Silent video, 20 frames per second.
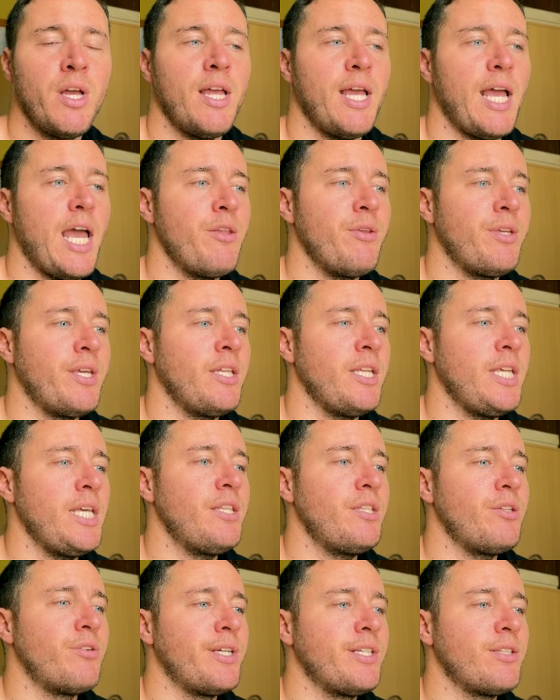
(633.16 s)
and you can
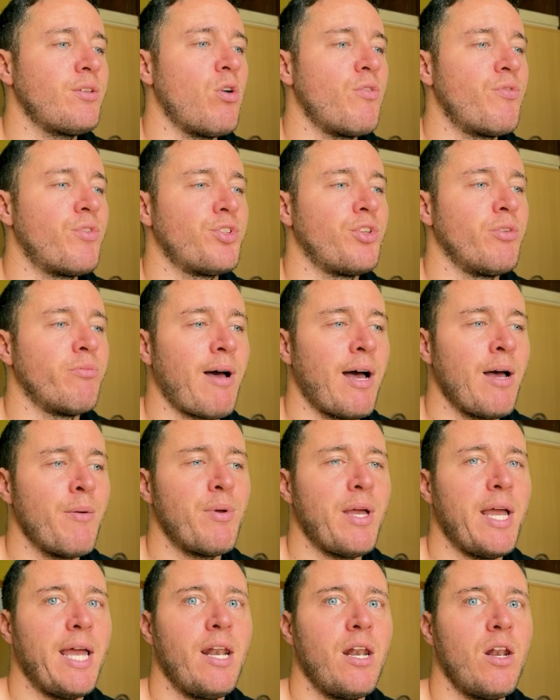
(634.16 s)
iterate over the
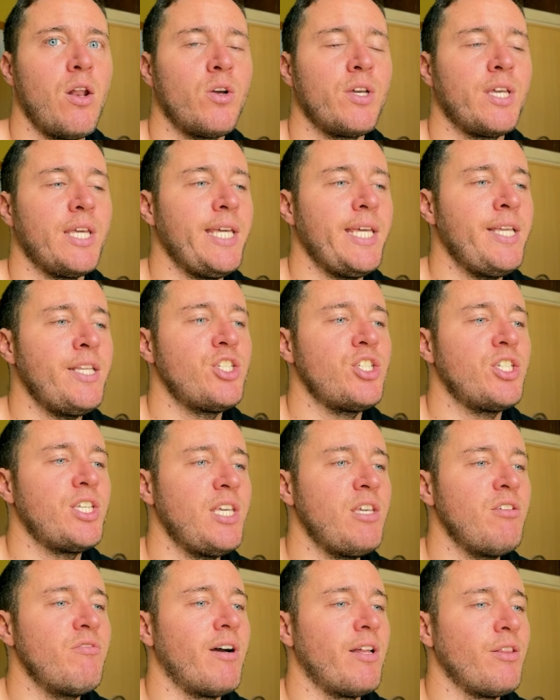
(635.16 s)
map and log each
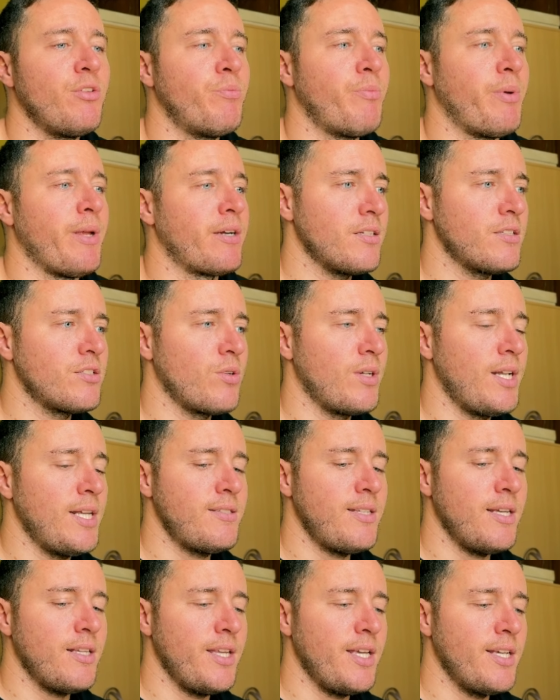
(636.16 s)
key value pair. So
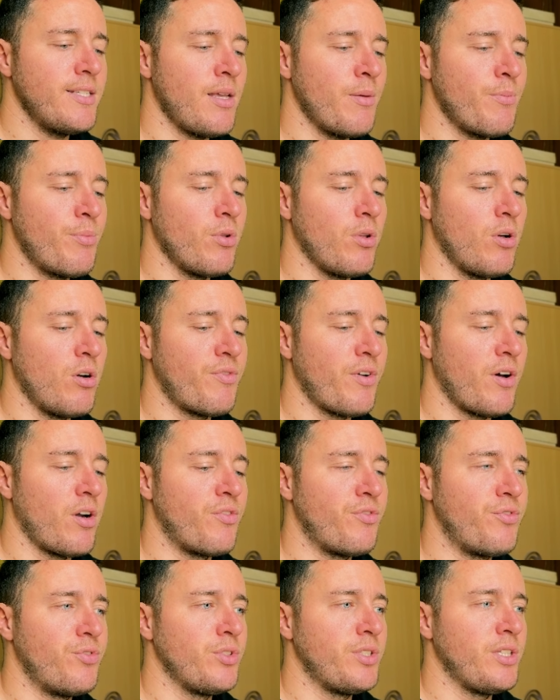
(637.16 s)
let's take the example of
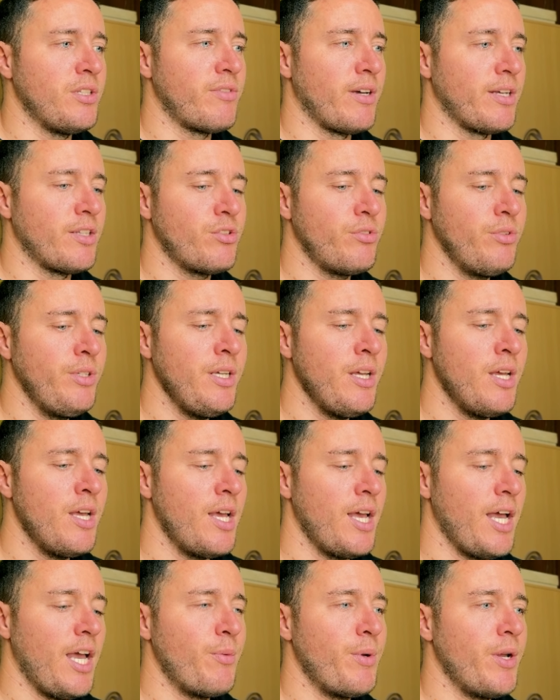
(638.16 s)
our fruit inventory,
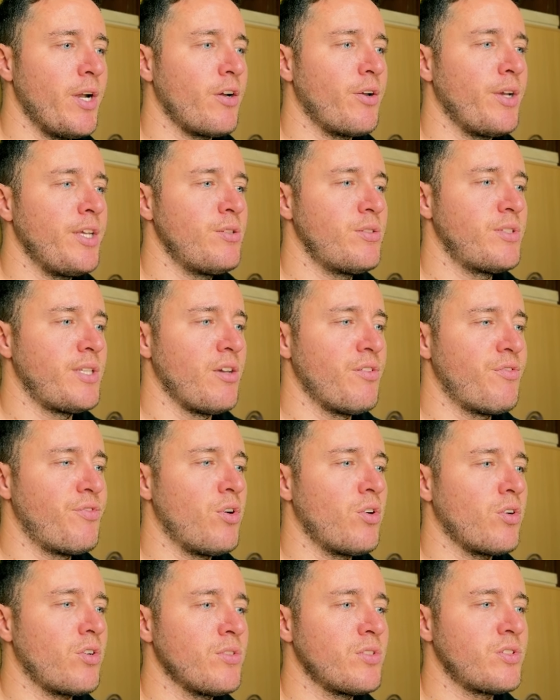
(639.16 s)
and we are going to say
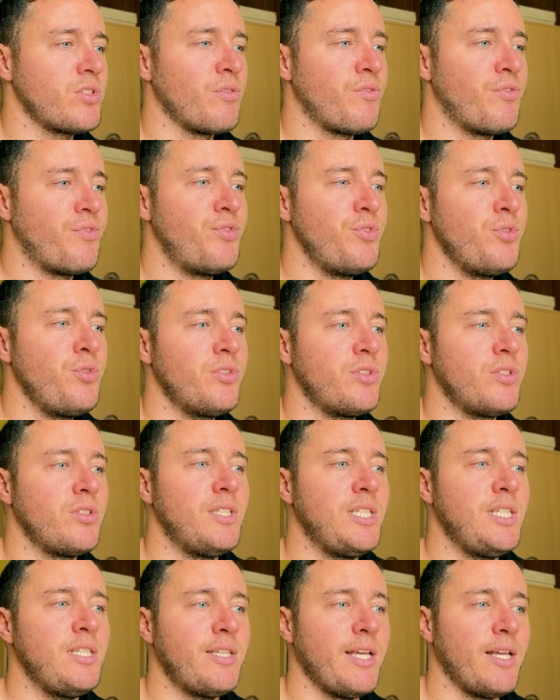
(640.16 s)
for a constant fruit
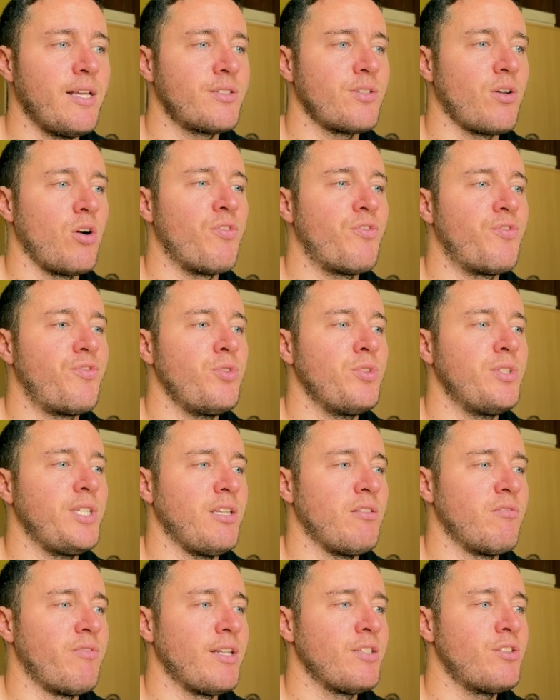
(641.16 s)
details of fruit
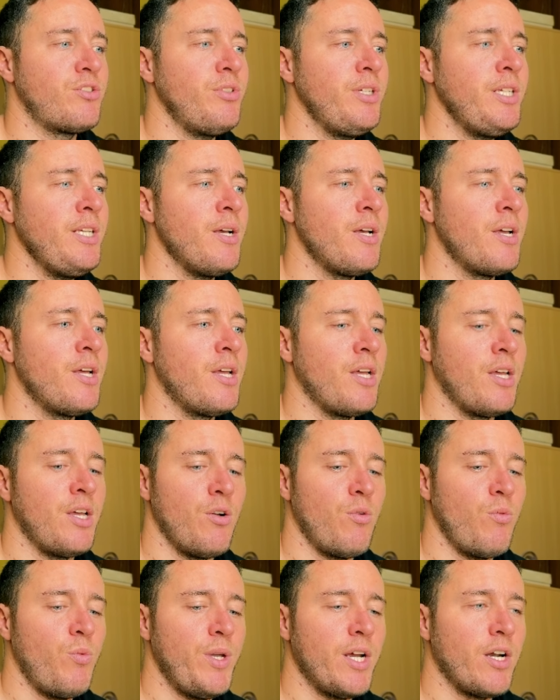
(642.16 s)
inventory,
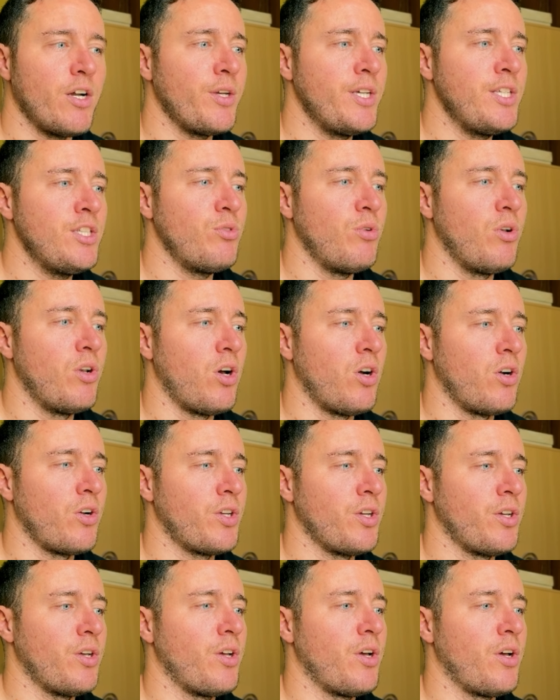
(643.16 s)
we are going to
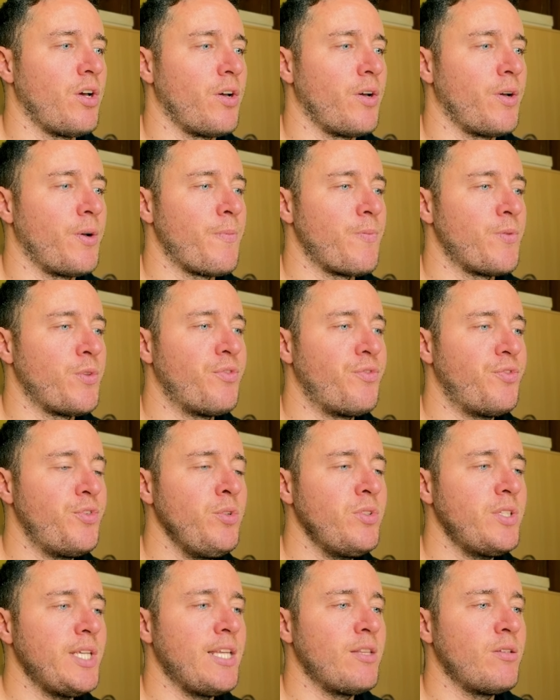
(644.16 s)
log the
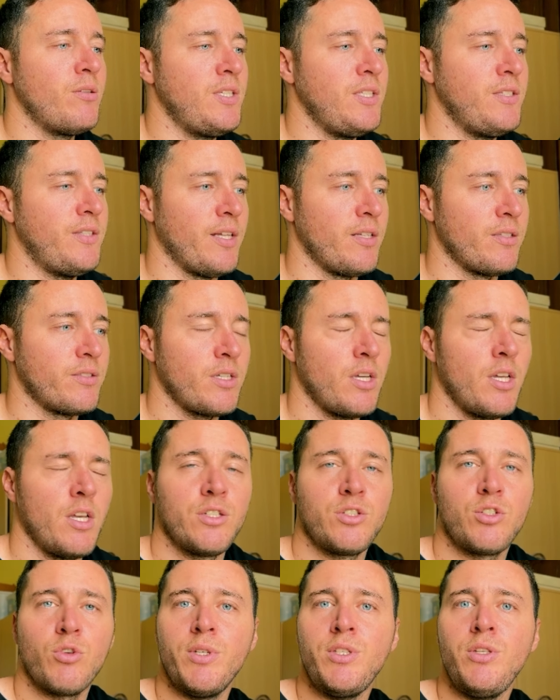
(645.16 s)
fruit and the details.
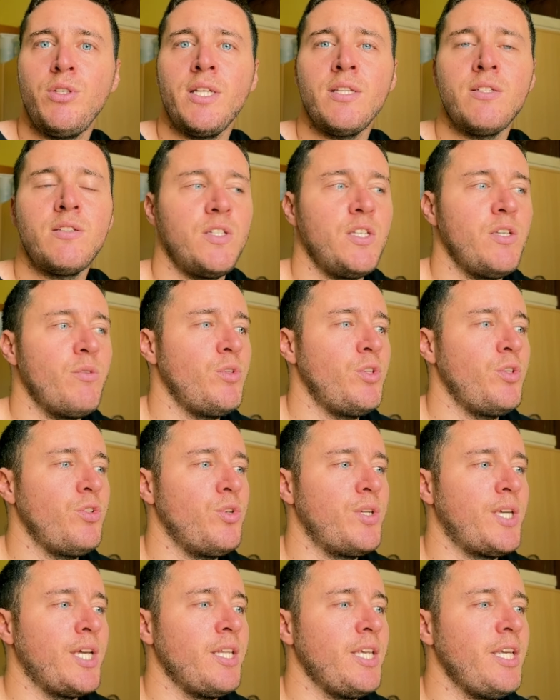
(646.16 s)
So what you can see,
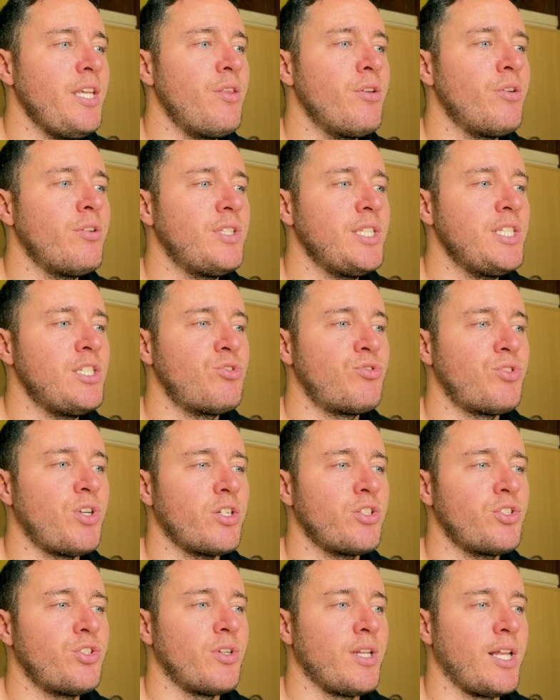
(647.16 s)
you can either this
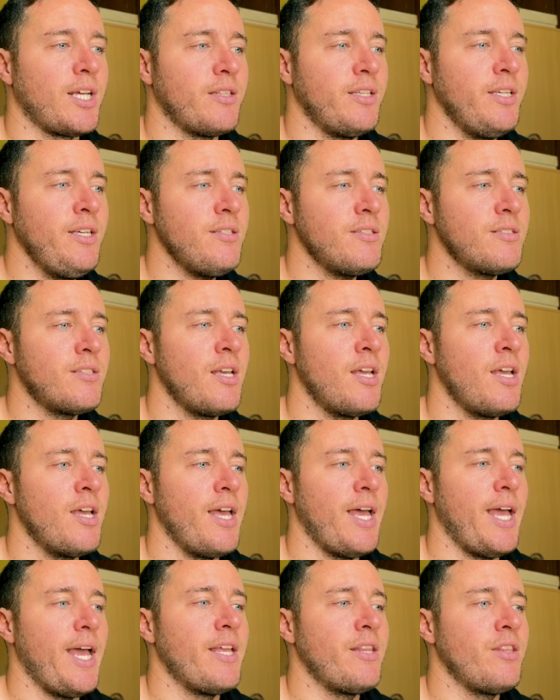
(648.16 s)
structure like this,
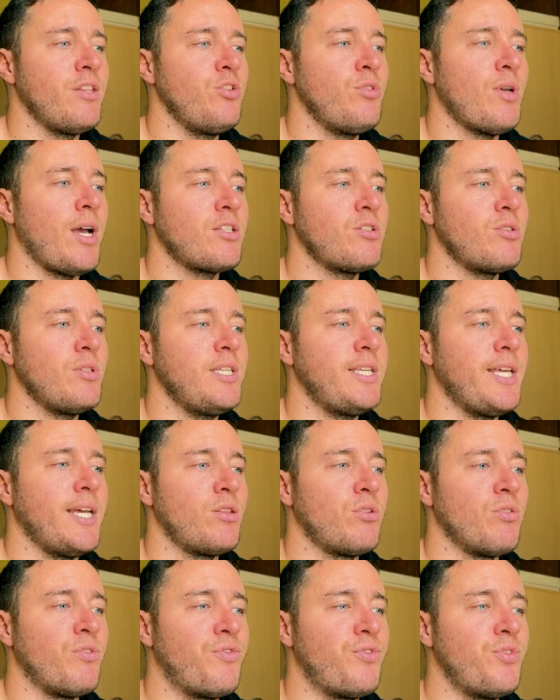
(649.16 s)
and you actually
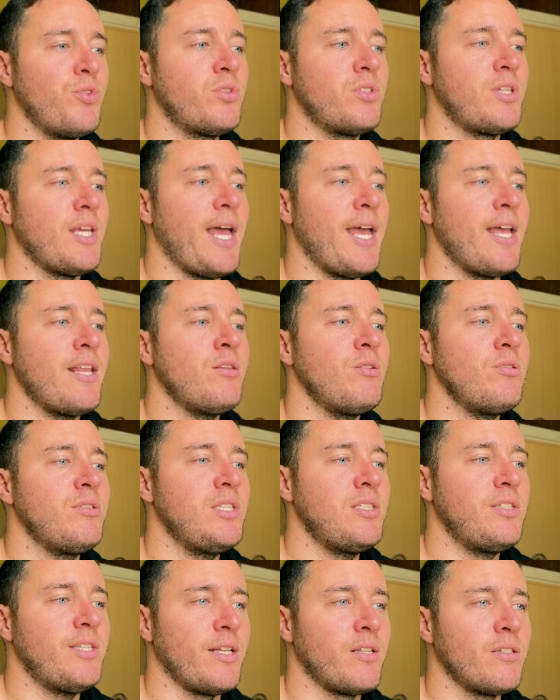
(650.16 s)
get the fruit and the
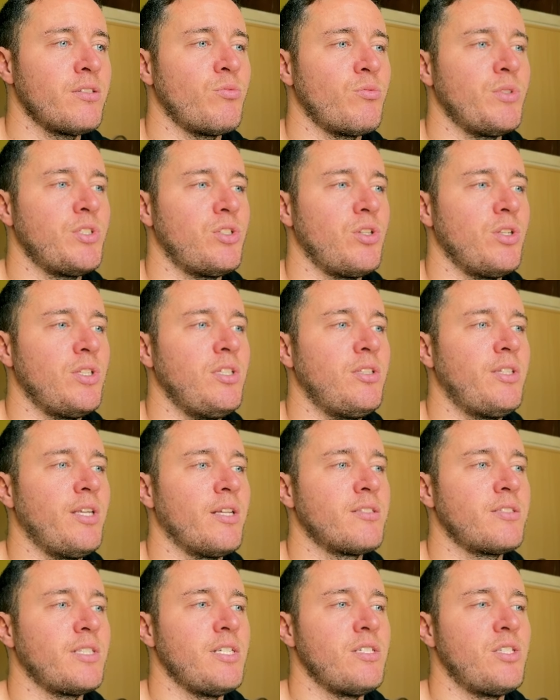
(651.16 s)
details, which the
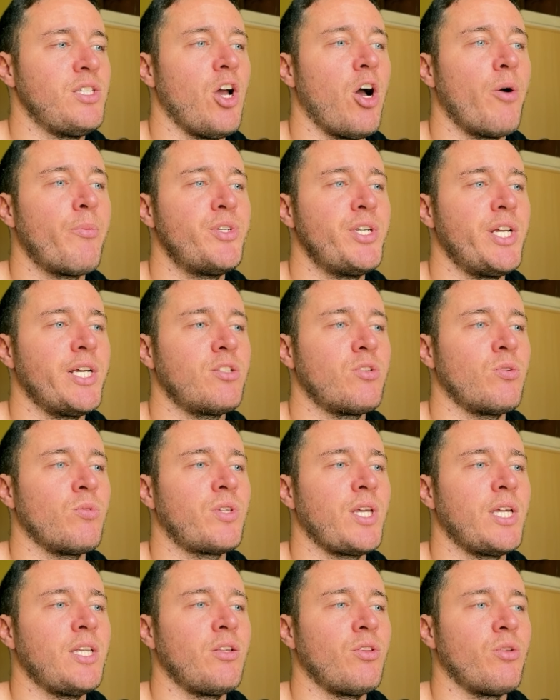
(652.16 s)
details is the object
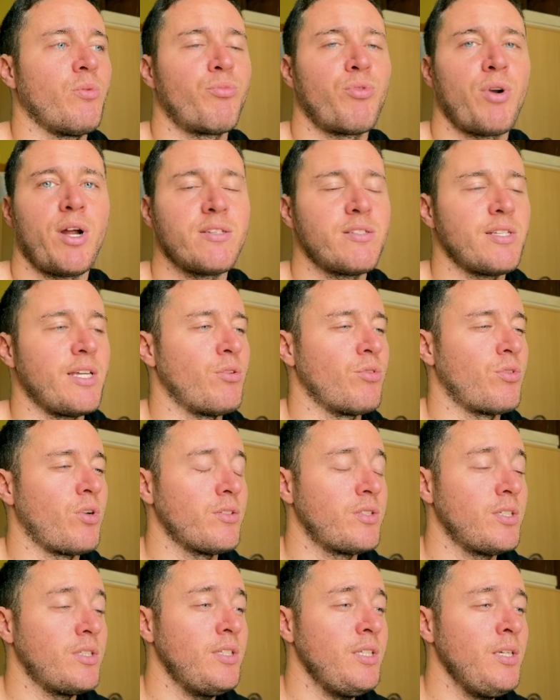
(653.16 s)
containing the price and the
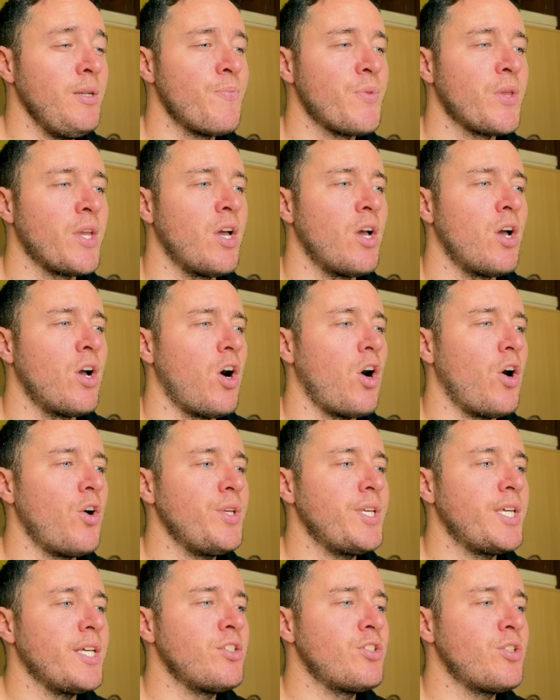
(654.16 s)
quantity, or
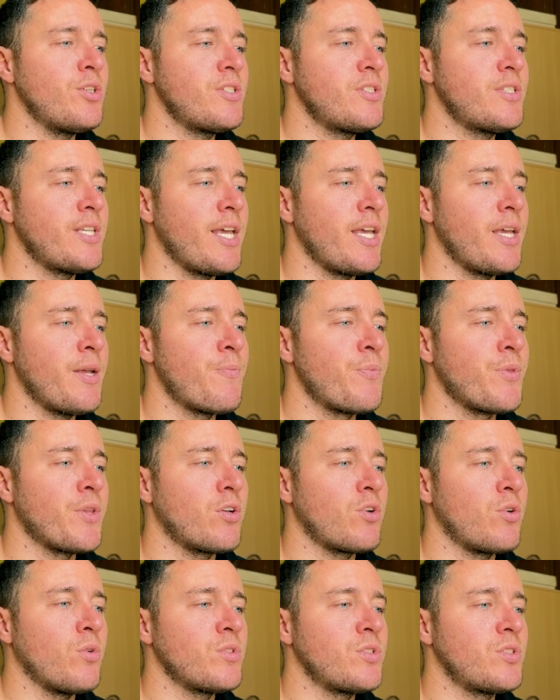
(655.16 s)
you can just say
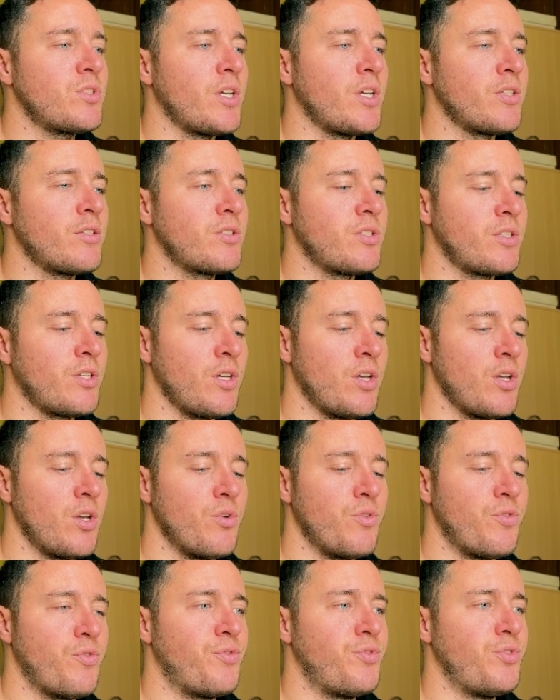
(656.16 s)
constant
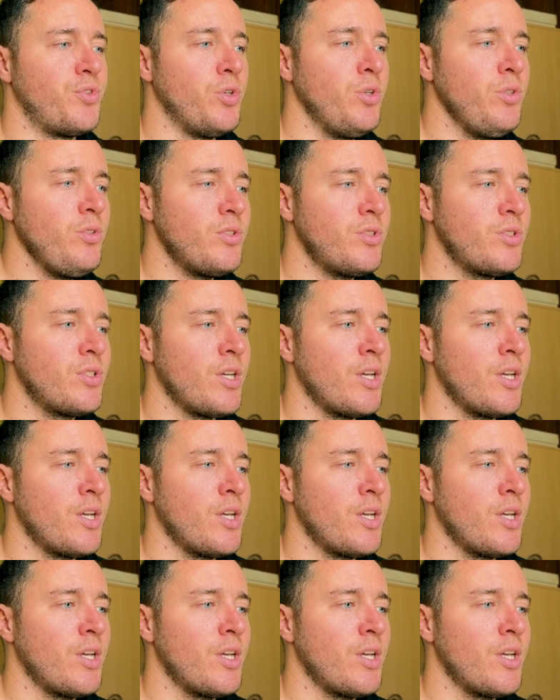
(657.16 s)
fruit